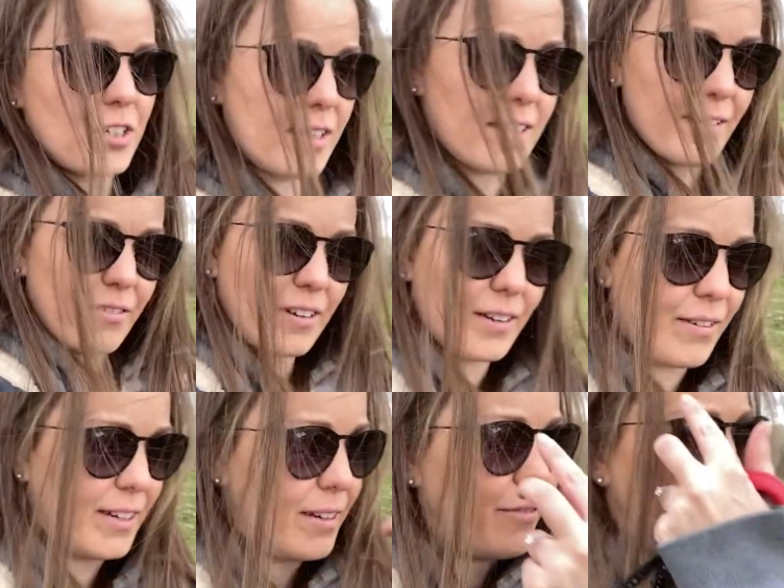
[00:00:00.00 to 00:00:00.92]
I'm definitely
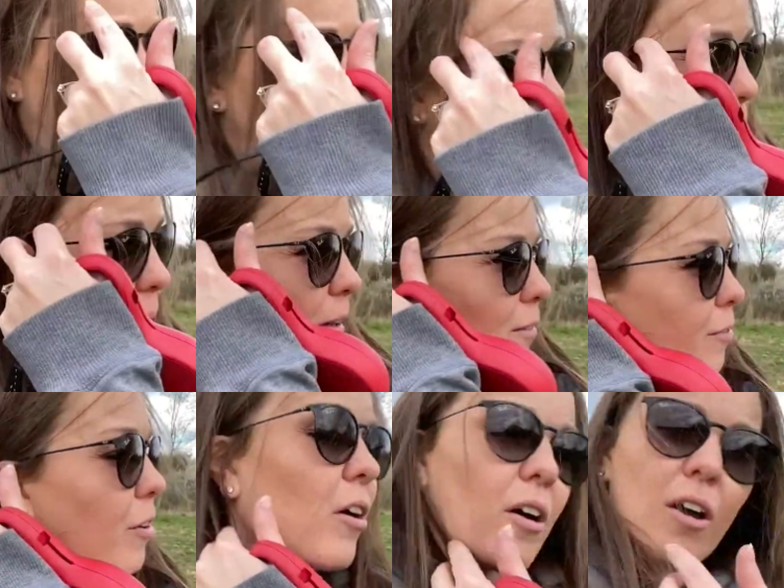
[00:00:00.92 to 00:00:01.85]
ready for a little bit
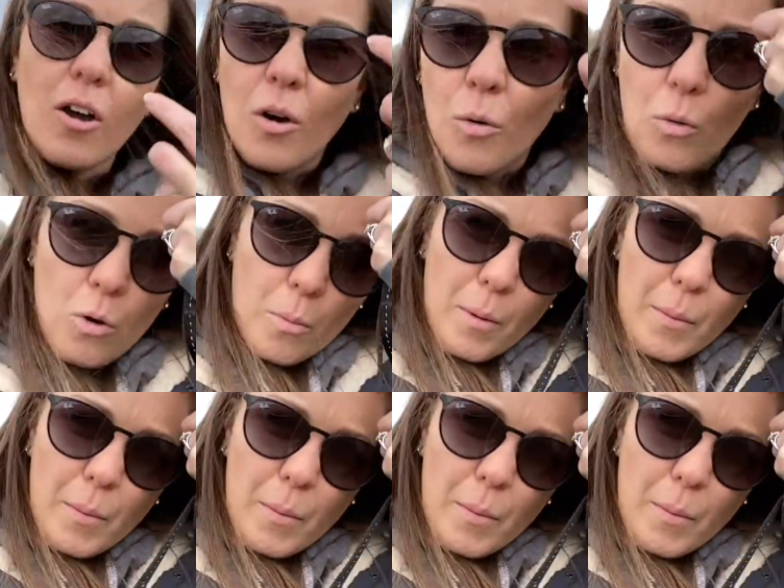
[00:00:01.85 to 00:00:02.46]
of warmer